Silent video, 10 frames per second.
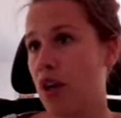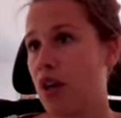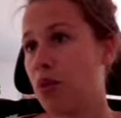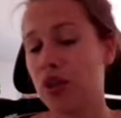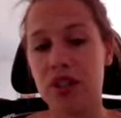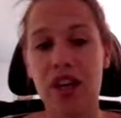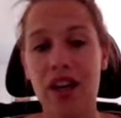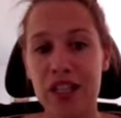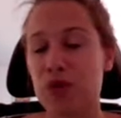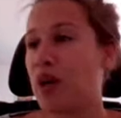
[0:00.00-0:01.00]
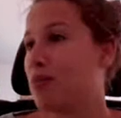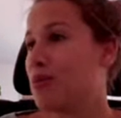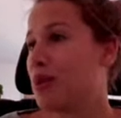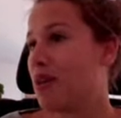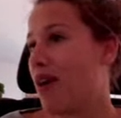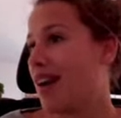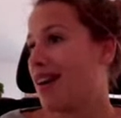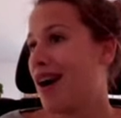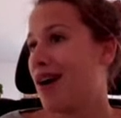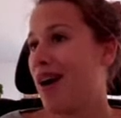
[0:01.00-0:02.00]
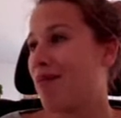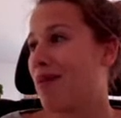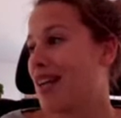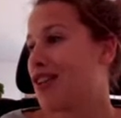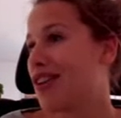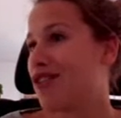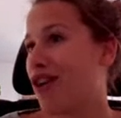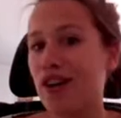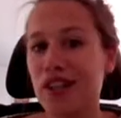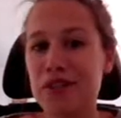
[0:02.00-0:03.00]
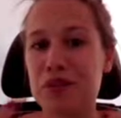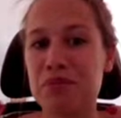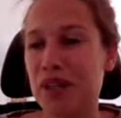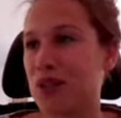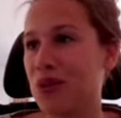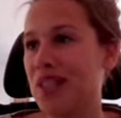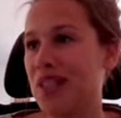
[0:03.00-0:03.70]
Because as what I'm doing right now, I'm actually talking to my screen.